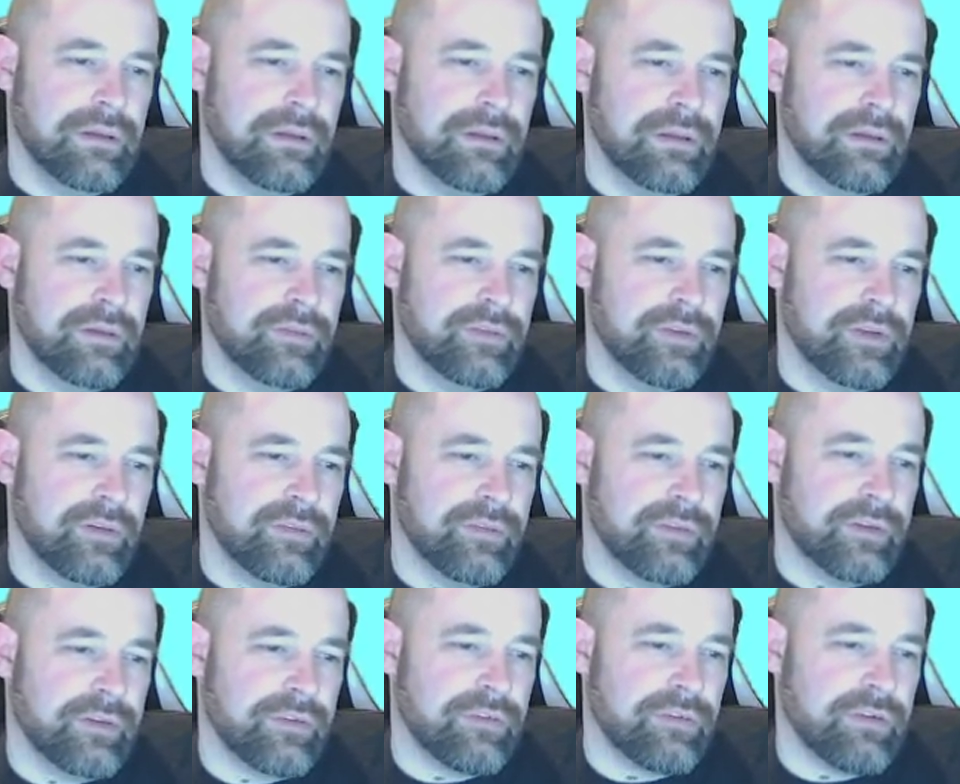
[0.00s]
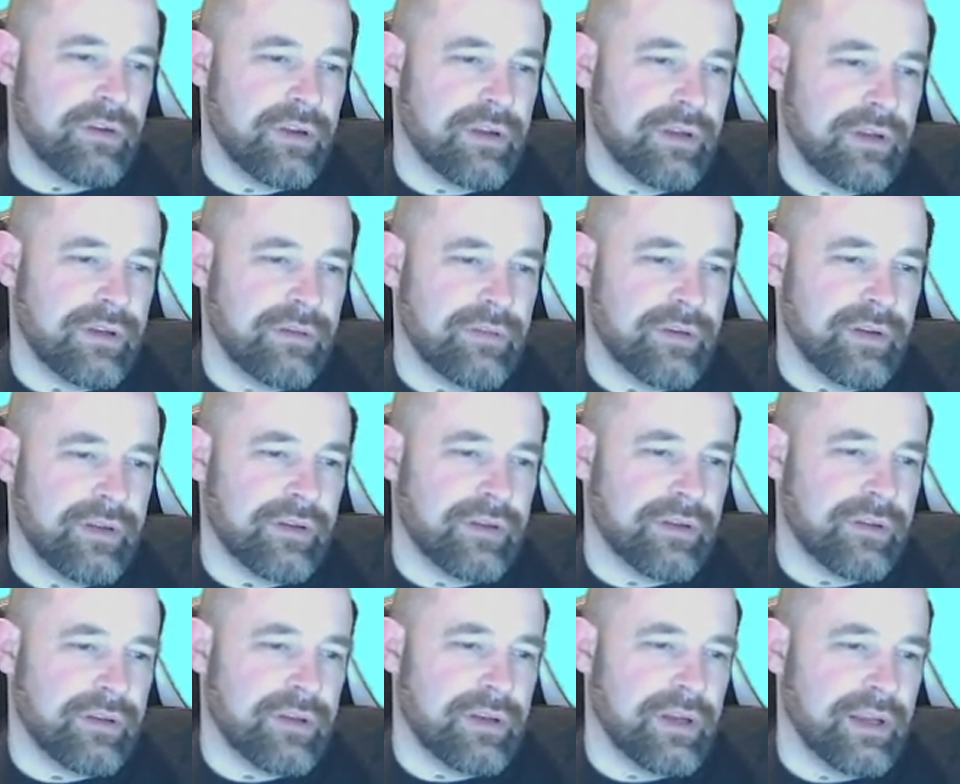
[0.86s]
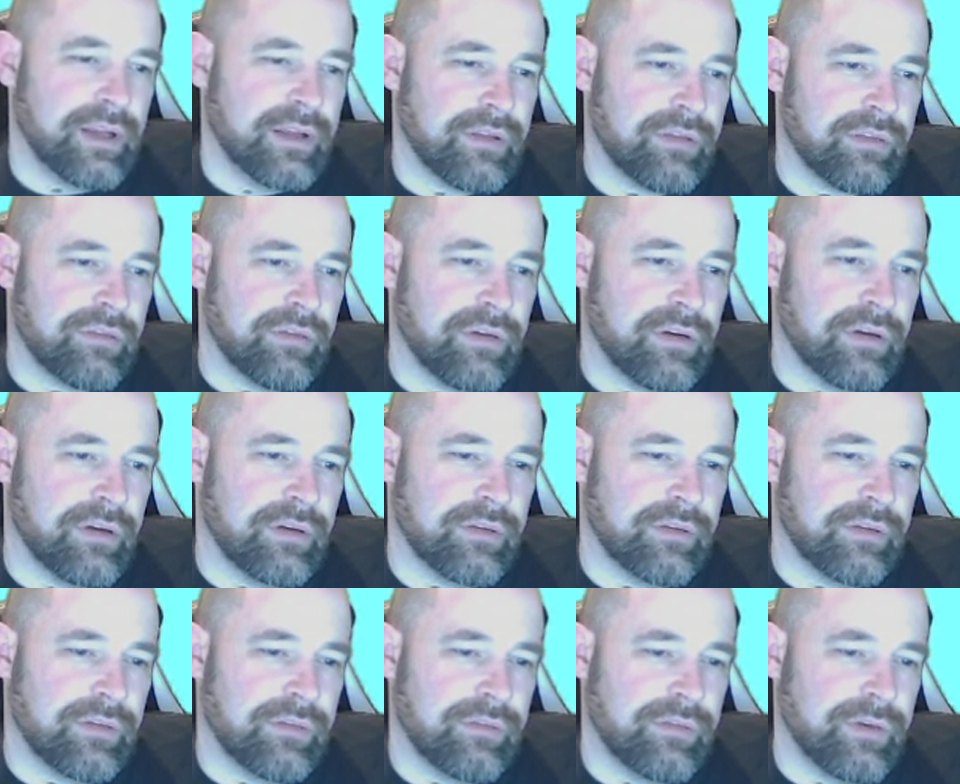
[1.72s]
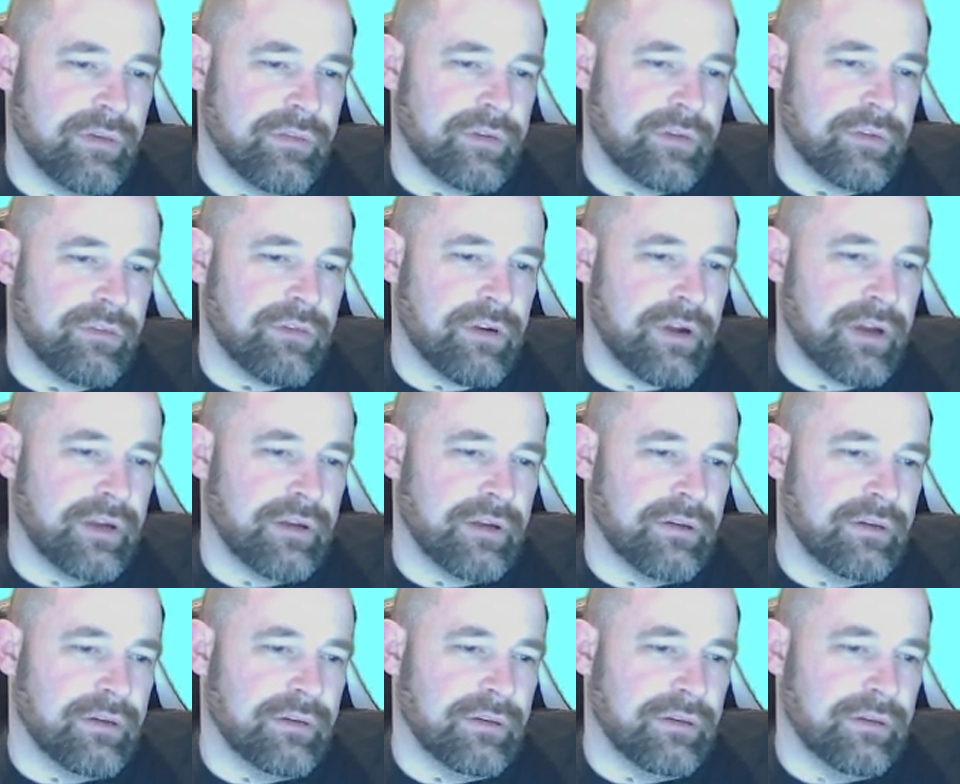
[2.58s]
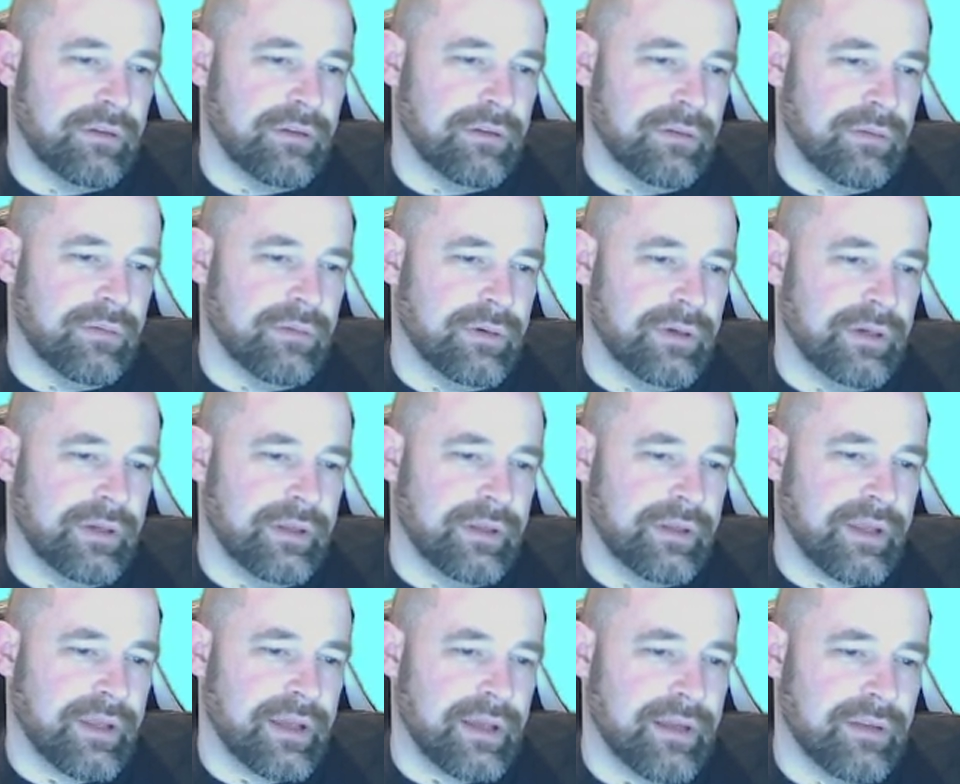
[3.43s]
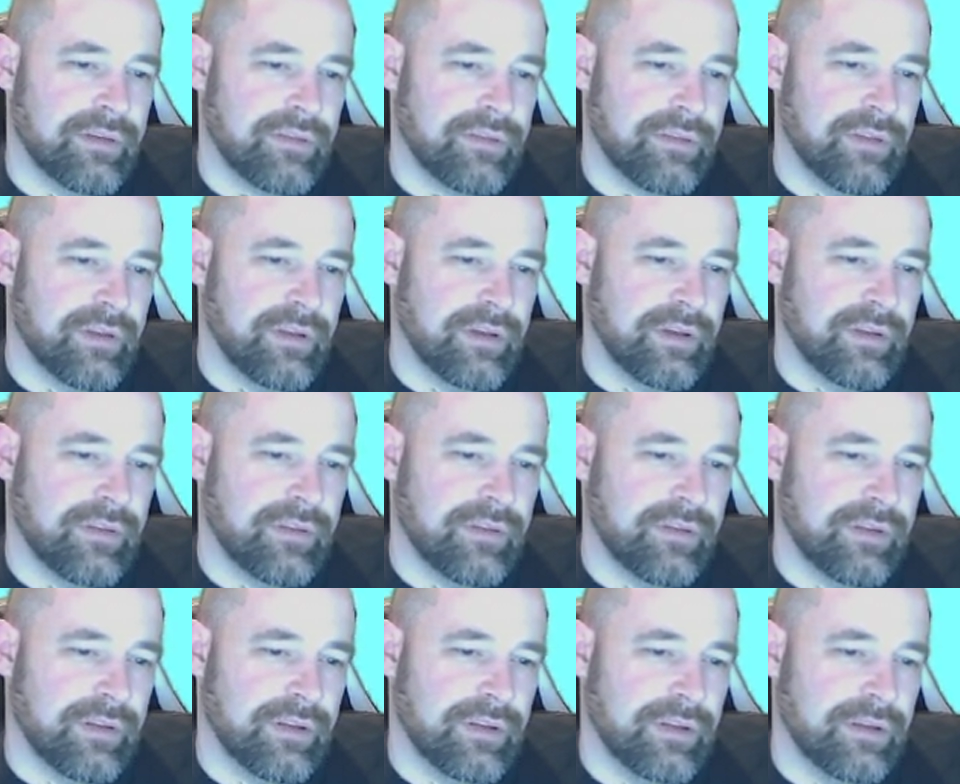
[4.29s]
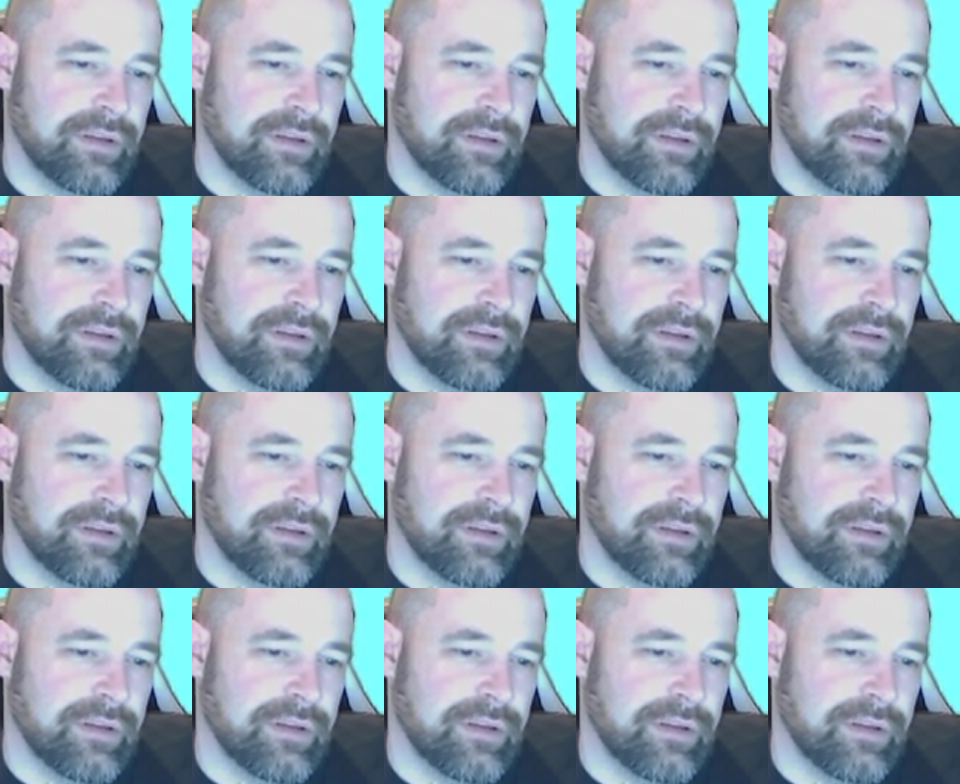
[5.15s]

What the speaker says: If you have a triangle, I got the length wrong. So if you have a triangle, that is 30.